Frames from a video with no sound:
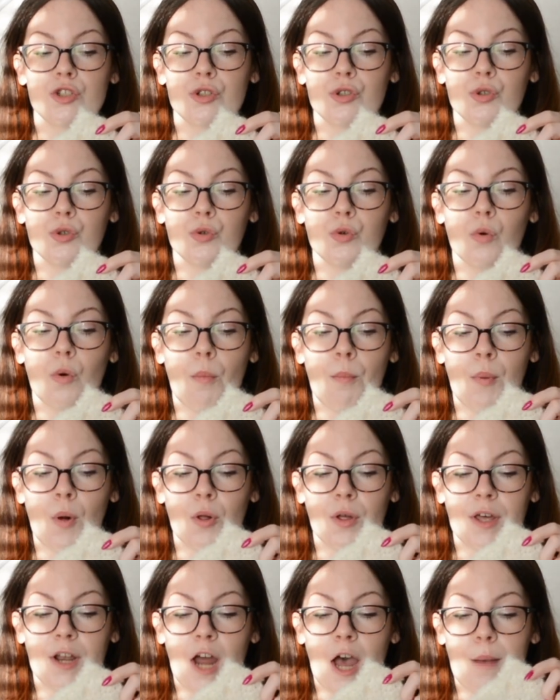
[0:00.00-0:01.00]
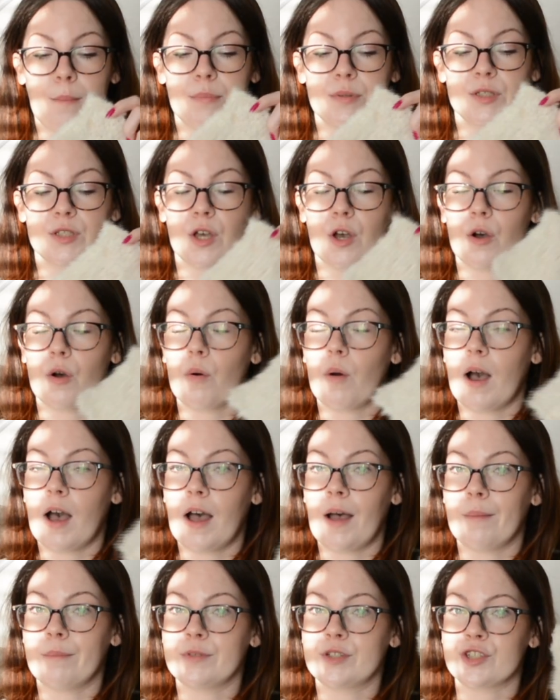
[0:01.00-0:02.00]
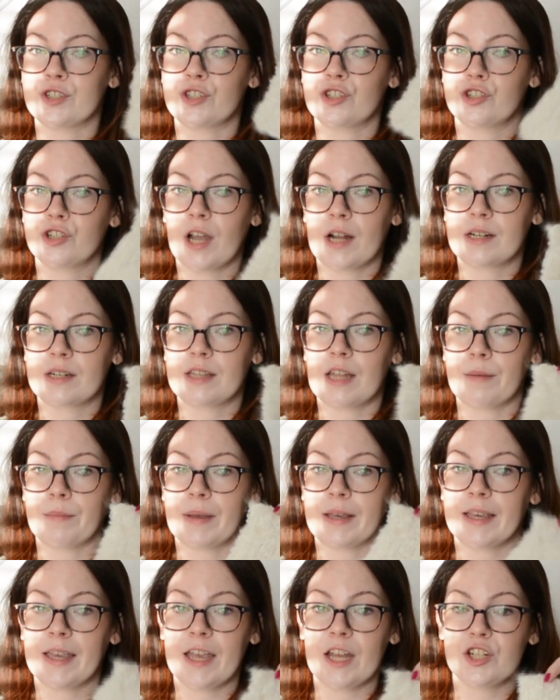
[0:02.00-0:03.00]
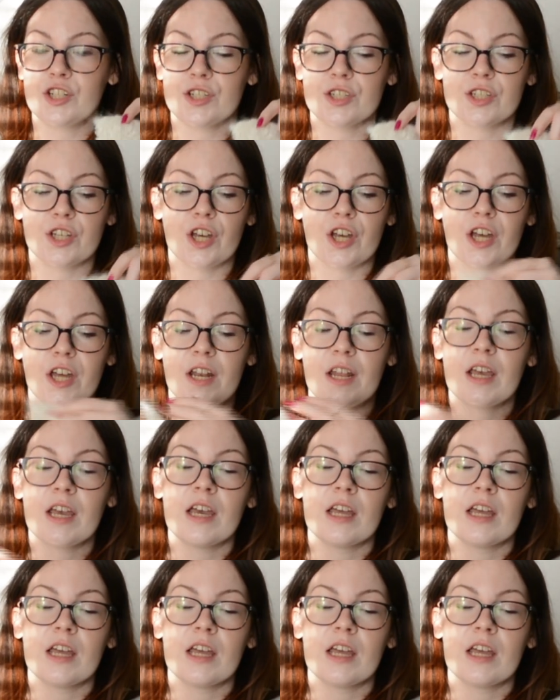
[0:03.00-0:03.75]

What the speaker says: to bulk it up. So just check that my gauge is good.